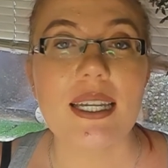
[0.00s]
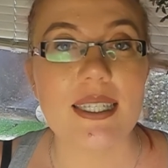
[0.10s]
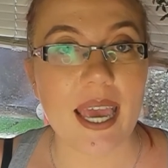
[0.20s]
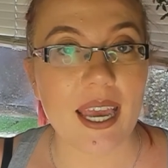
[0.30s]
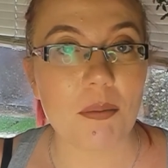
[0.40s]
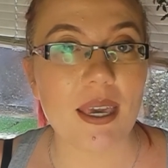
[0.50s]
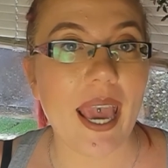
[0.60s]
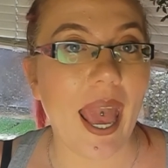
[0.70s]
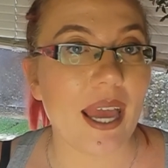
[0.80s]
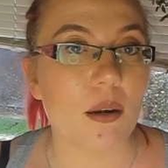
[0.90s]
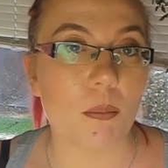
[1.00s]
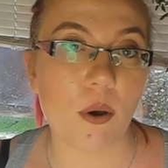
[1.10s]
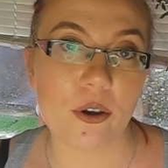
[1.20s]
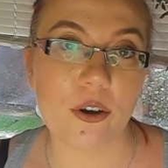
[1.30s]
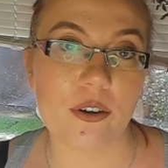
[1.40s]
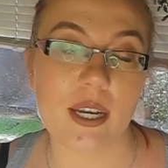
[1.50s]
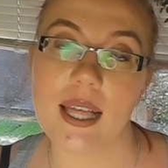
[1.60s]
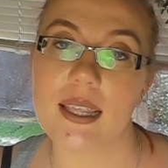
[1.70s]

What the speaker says: tag me at Monaco Nail